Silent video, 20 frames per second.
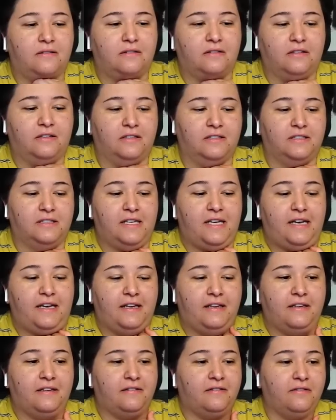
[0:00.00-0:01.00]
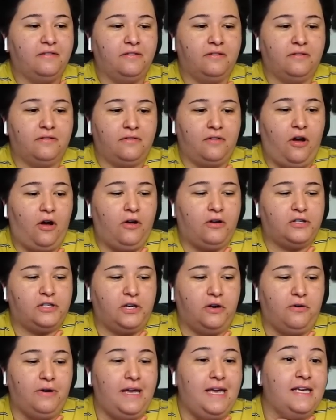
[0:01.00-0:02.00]
Because they could
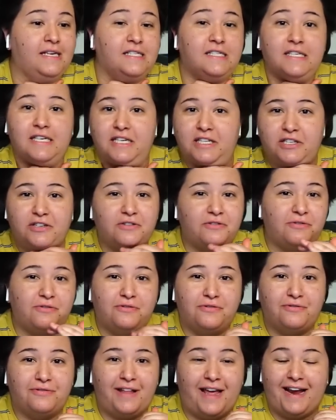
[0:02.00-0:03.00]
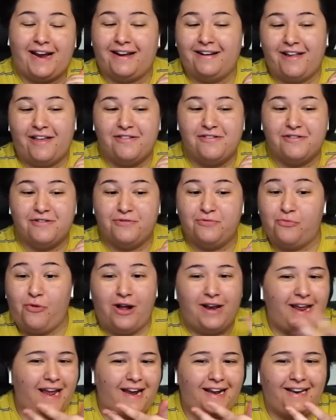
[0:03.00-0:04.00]
also easily do, like, another
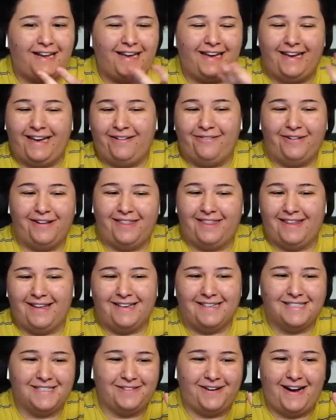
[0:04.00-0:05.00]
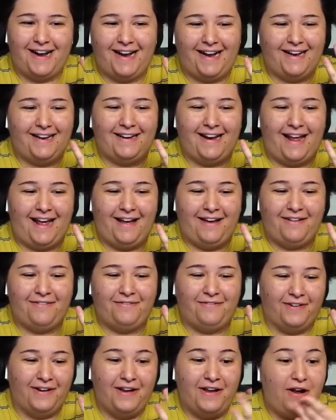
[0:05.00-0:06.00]
180 with this, right? And
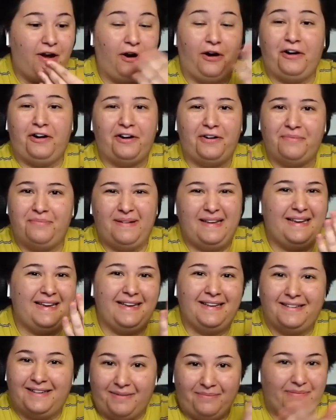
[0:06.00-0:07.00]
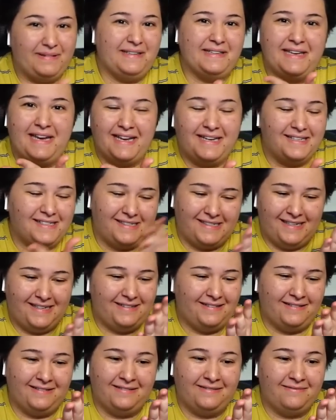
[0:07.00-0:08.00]
have her be completely
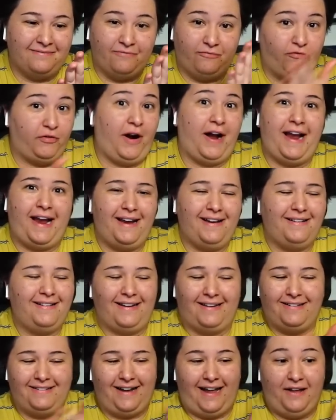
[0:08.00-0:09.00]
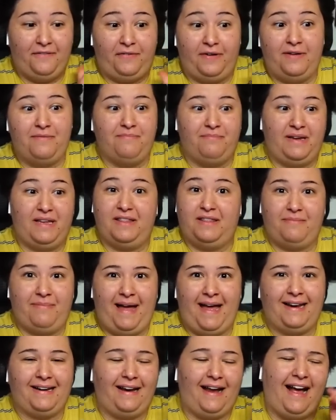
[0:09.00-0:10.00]
innocent and right, and have him be the
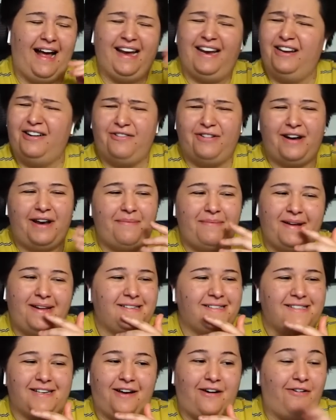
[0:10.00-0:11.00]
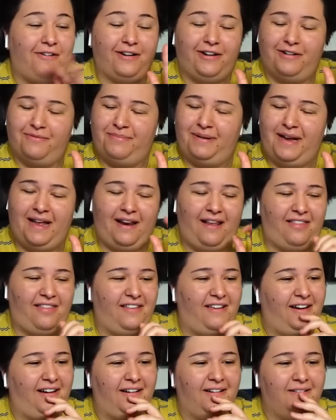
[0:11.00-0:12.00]
bad guy. You know what I mean? So it could be
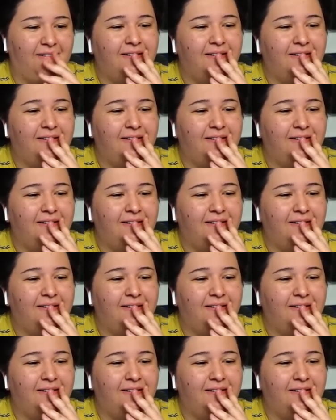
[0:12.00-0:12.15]
anything.